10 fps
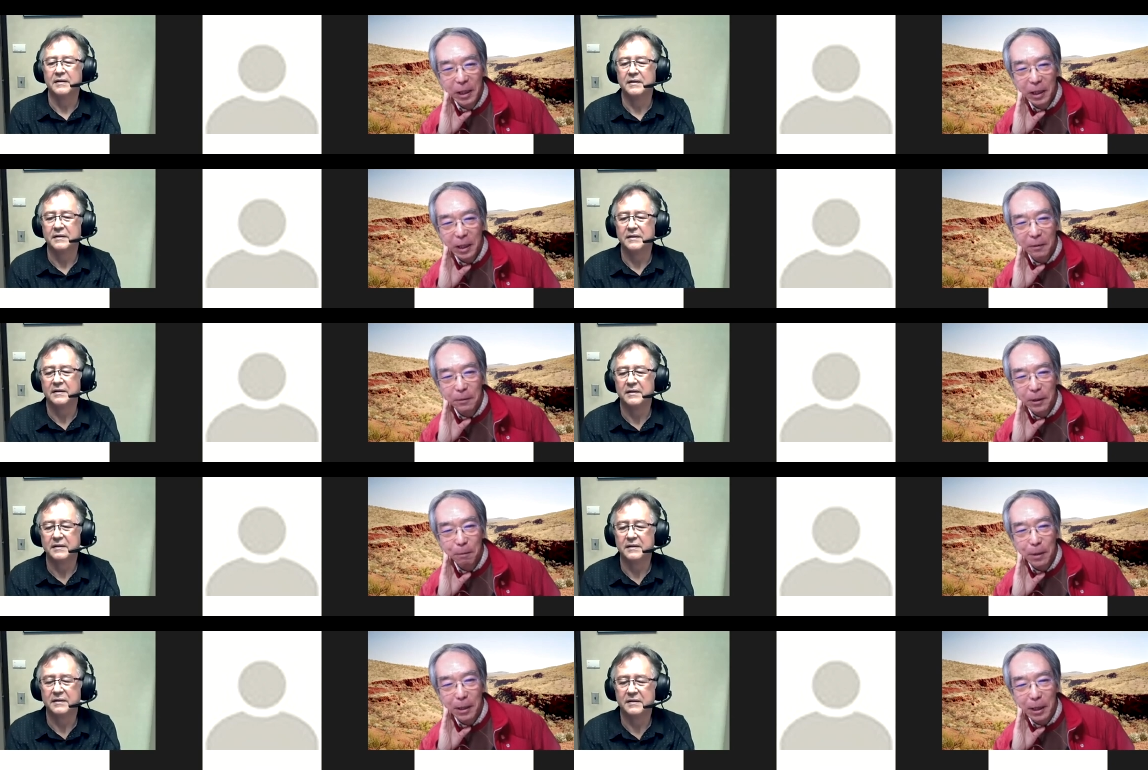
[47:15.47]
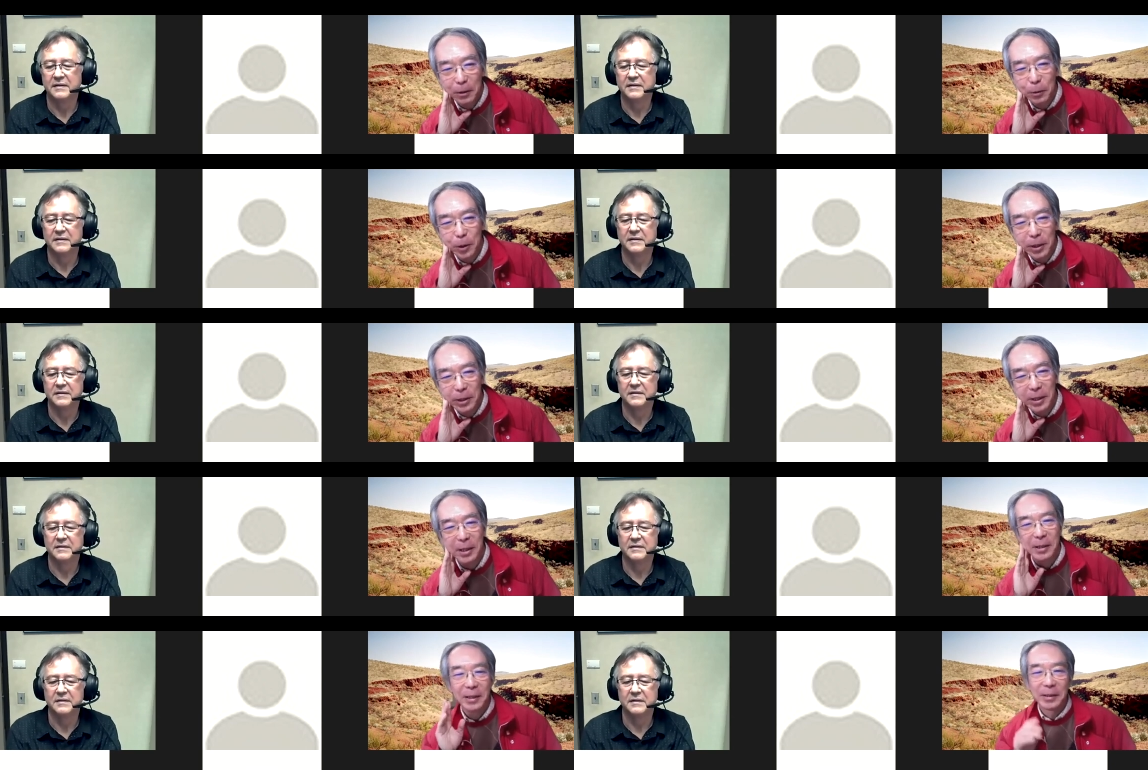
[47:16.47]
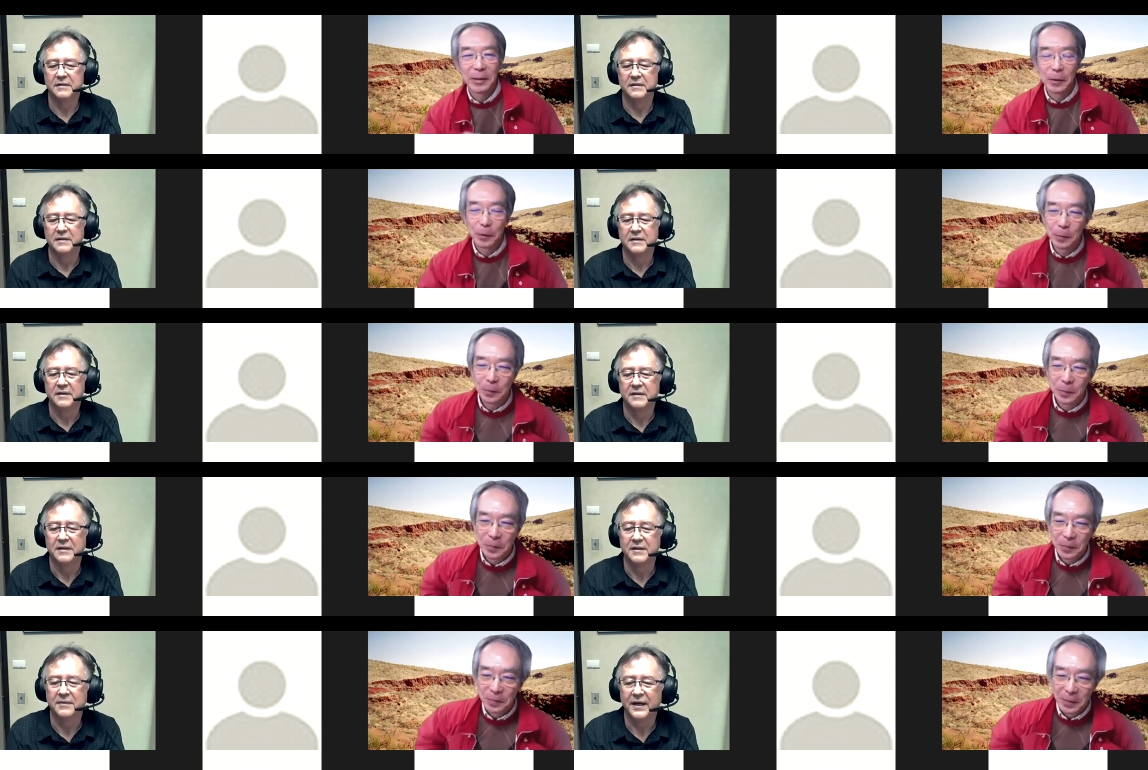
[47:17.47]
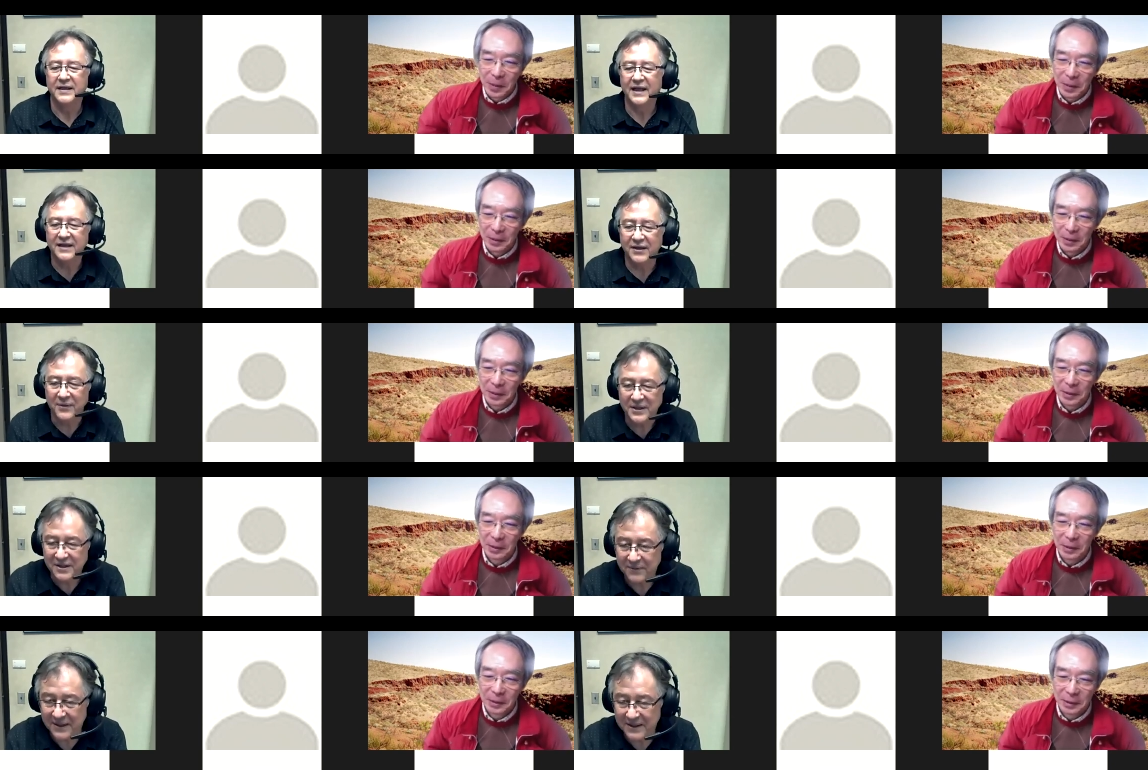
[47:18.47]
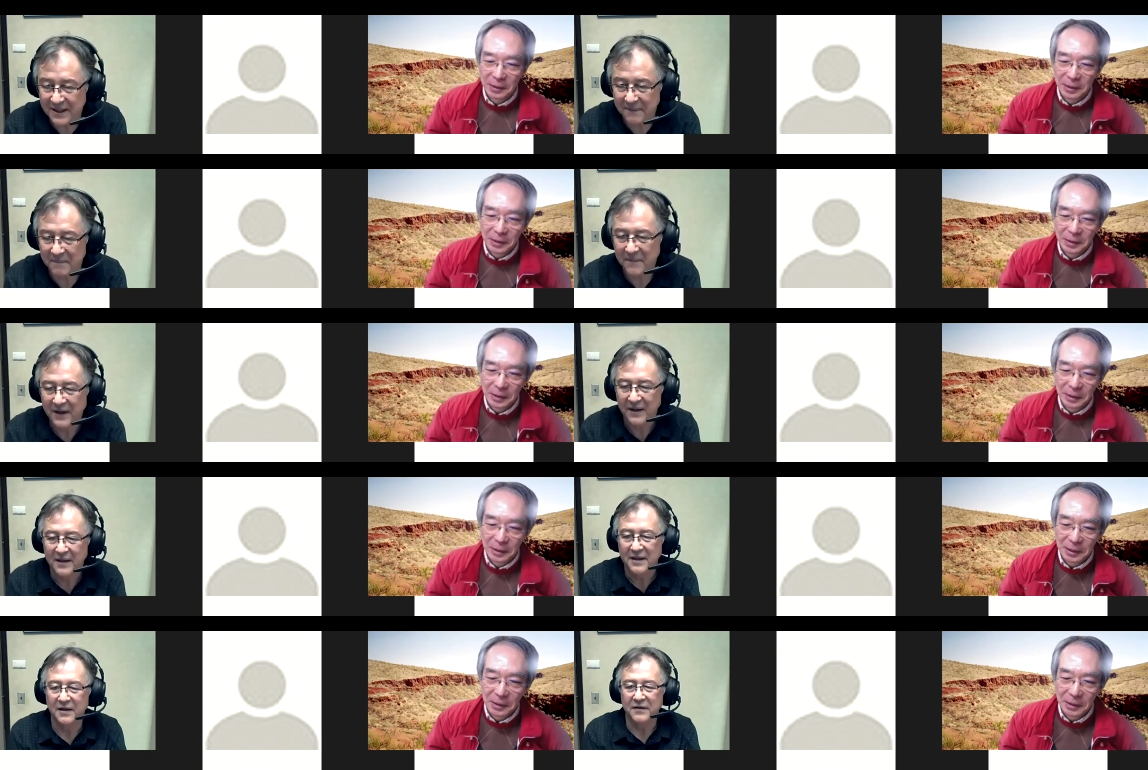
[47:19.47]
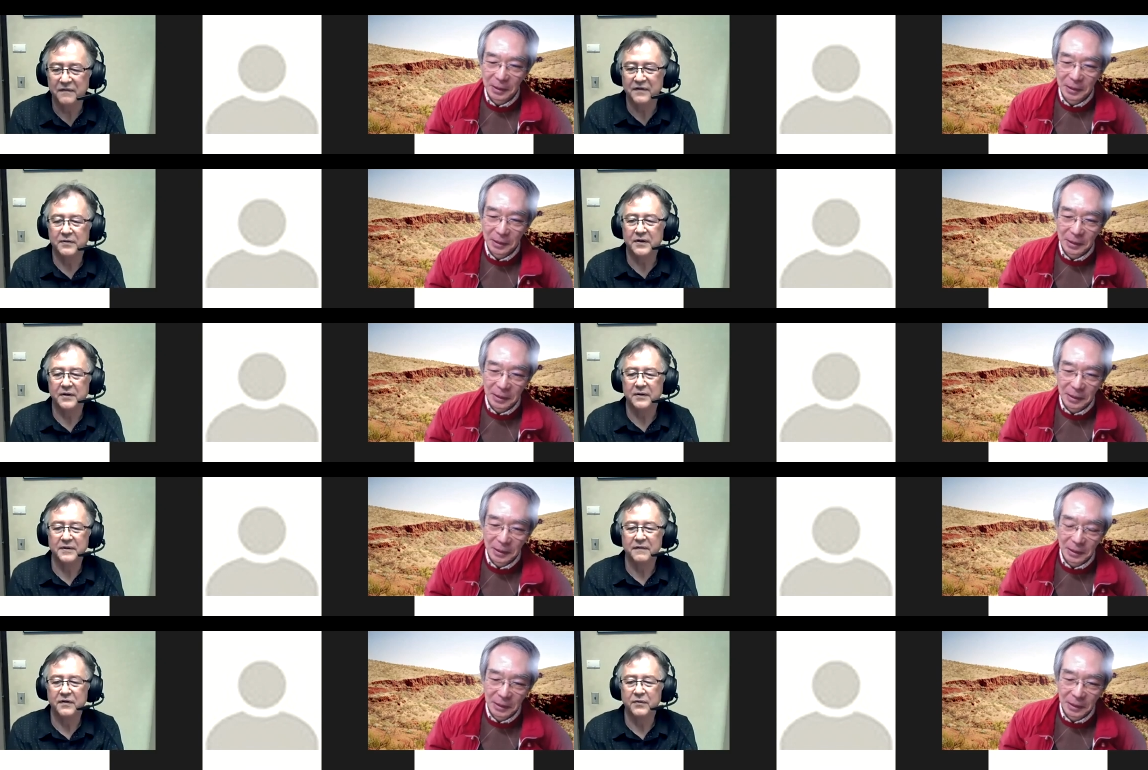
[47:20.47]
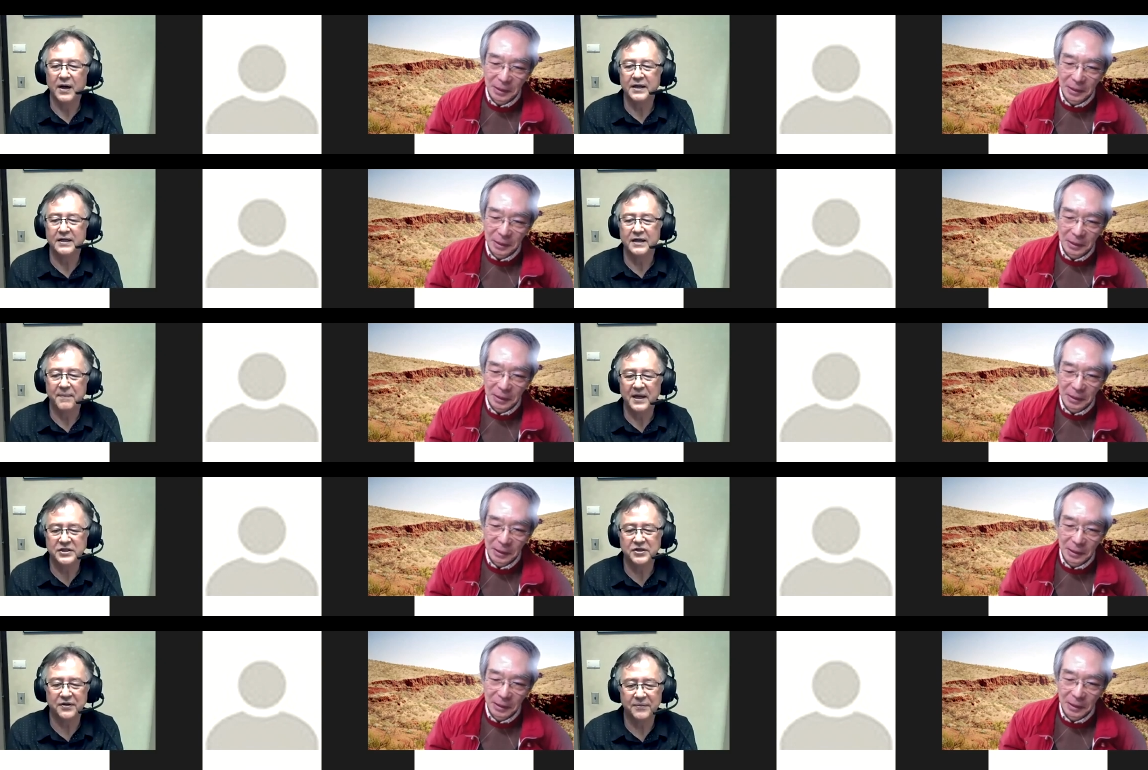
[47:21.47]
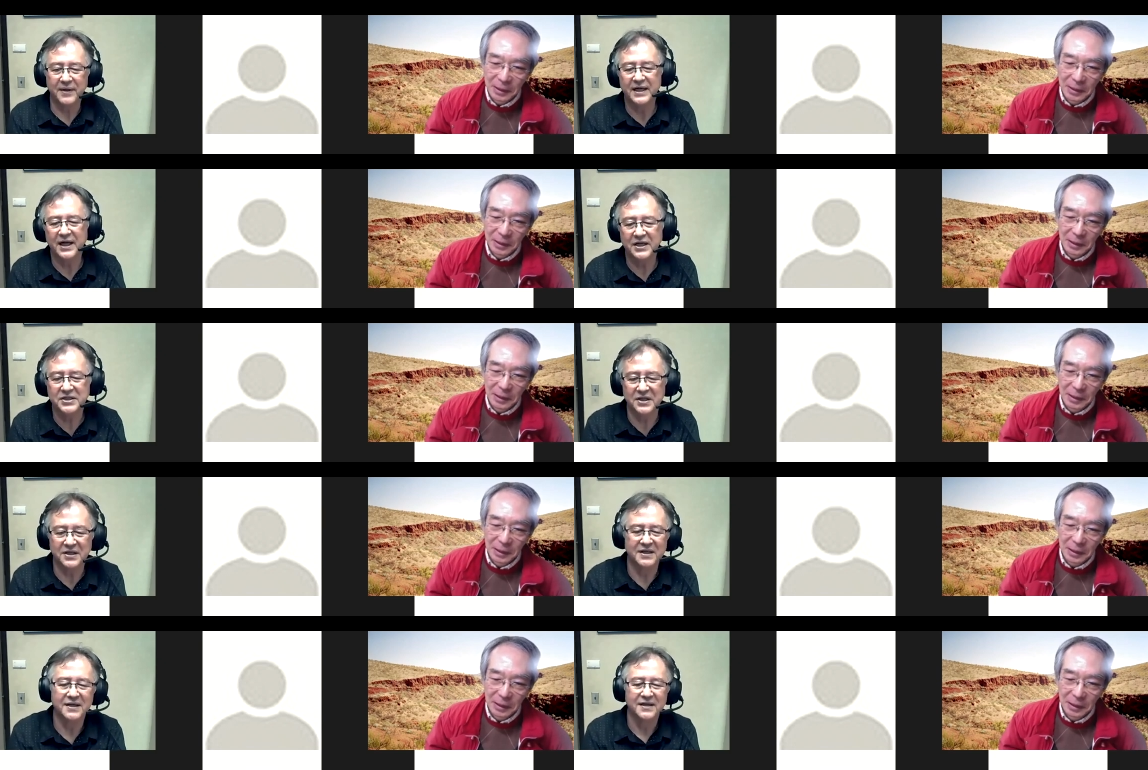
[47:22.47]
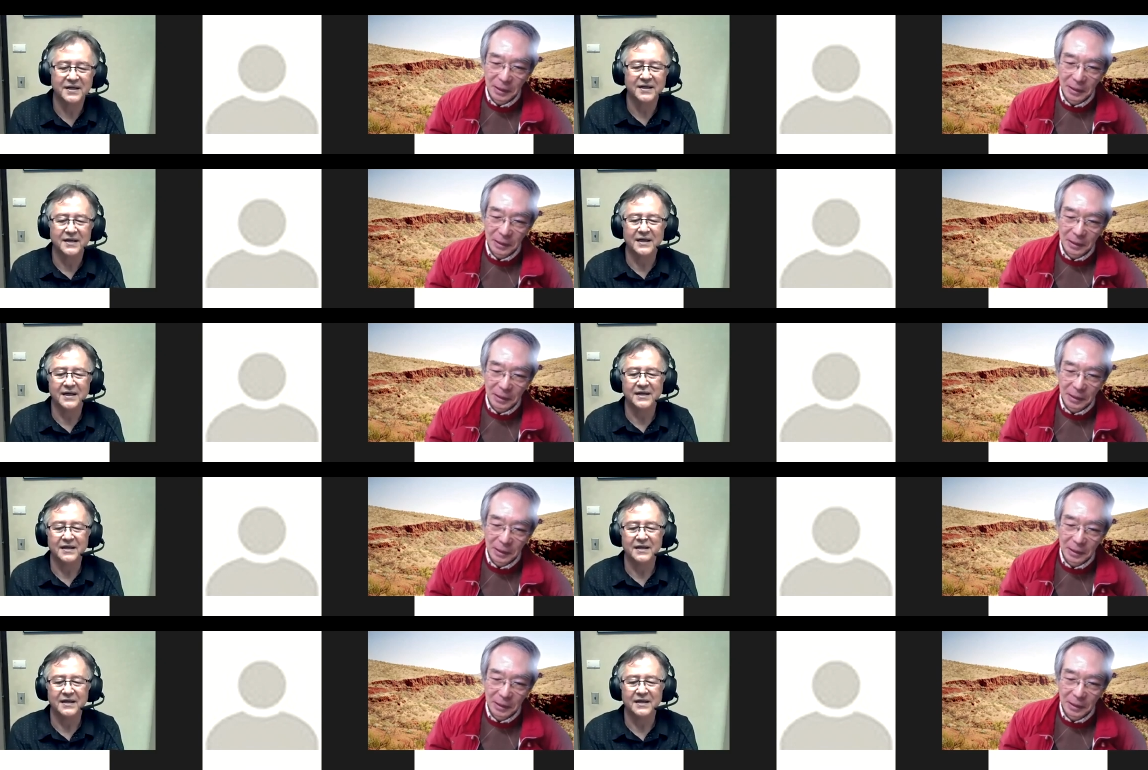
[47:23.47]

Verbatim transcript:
Speaker 1: I'm very mad to hear that. Yeah.
Speaker 2: Well, I think the question was, um, you know, if you were if you wanted to measure the radiation in